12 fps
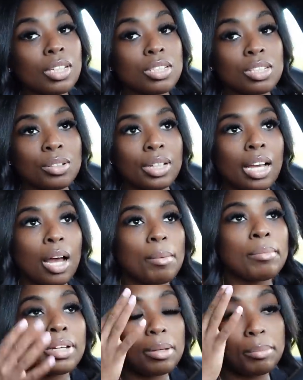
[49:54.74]
so yeah,
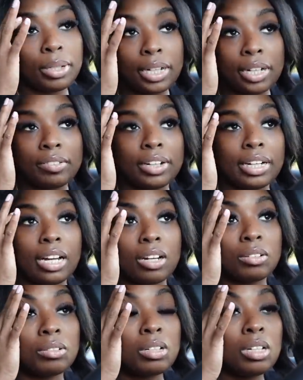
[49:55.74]
I'm in Buckhead right
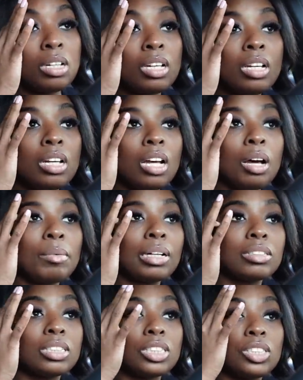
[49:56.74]
now.
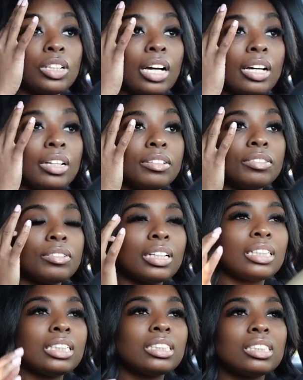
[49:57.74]
About to drive, I
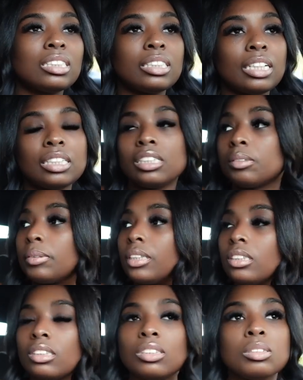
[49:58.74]
think to Sandy
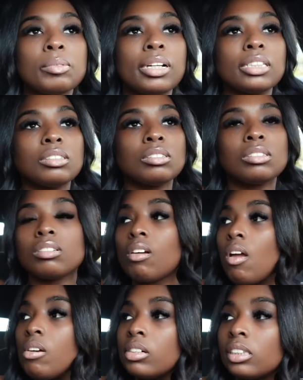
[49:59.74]
Springs to do my nails.
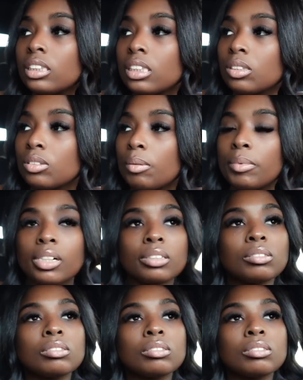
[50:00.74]
I think that's where I'm going